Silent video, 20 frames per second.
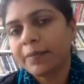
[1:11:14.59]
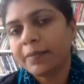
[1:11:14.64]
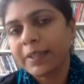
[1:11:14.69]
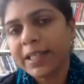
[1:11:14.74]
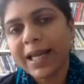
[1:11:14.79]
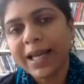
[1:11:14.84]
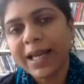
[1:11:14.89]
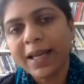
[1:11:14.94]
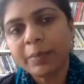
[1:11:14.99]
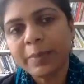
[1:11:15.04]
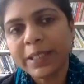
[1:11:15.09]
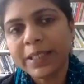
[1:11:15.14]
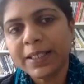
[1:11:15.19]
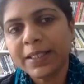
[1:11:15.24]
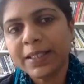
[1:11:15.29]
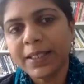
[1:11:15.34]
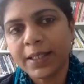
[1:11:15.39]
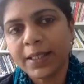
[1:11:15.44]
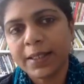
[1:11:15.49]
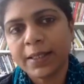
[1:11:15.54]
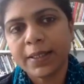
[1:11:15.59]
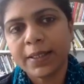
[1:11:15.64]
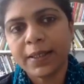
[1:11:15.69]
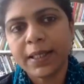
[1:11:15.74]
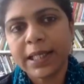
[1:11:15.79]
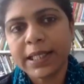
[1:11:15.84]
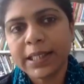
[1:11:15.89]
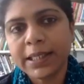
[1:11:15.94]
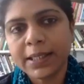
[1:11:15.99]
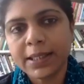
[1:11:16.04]
We have been
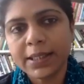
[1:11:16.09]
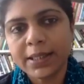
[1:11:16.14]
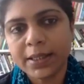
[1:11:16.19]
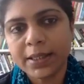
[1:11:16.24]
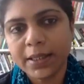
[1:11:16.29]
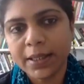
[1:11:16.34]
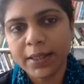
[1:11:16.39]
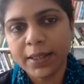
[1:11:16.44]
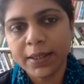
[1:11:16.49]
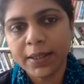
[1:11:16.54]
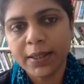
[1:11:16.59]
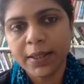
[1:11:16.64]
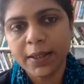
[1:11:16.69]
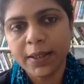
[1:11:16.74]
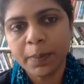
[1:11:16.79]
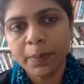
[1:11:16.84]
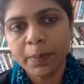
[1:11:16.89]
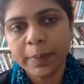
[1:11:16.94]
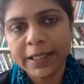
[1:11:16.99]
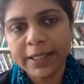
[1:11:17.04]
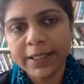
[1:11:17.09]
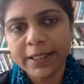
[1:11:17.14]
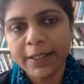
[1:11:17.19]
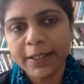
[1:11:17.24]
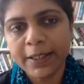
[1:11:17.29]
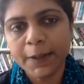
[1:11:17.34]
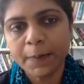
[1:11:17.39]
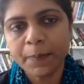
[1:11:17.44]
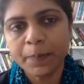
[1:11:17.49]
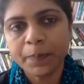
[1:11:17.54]
addressing
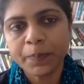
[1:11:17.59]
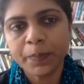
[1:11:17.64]
many